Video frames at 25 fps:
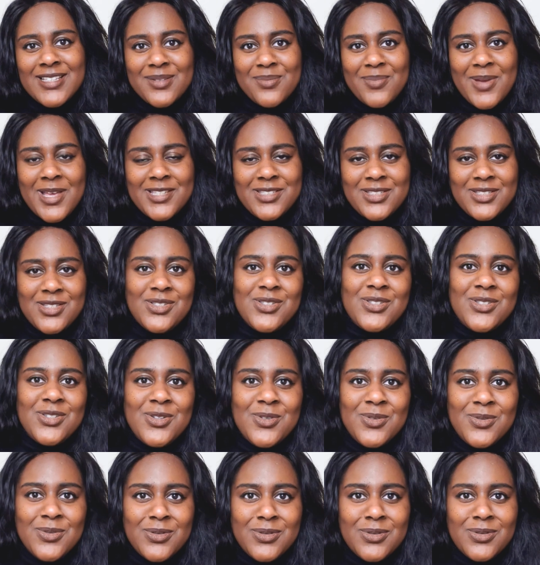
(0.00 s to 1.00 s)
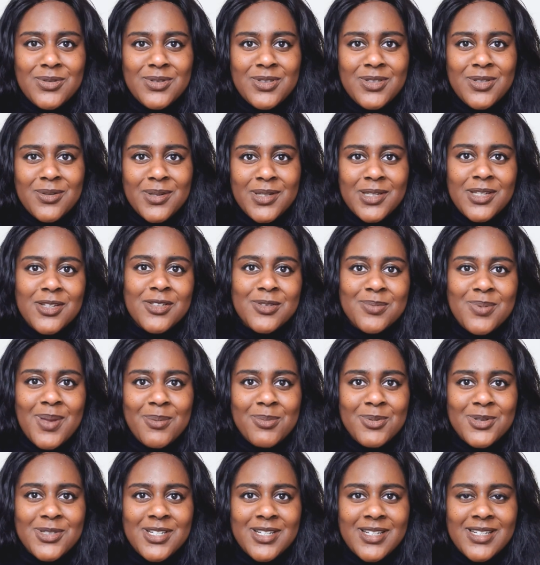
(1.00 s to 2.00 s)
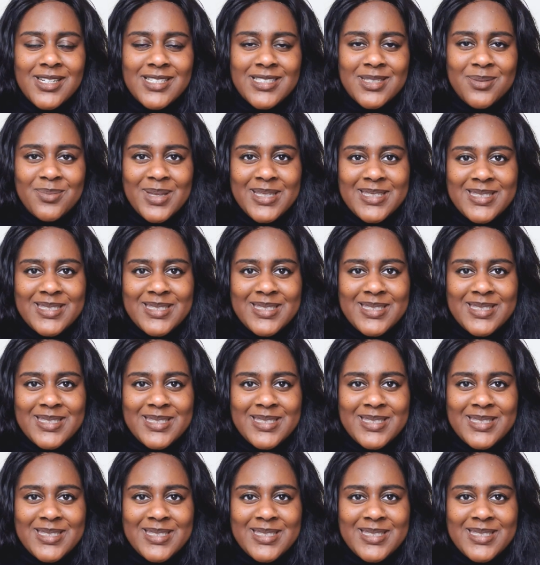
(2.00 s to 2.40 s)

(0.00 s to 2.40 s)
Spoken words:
a master's student doing newspaper journalism at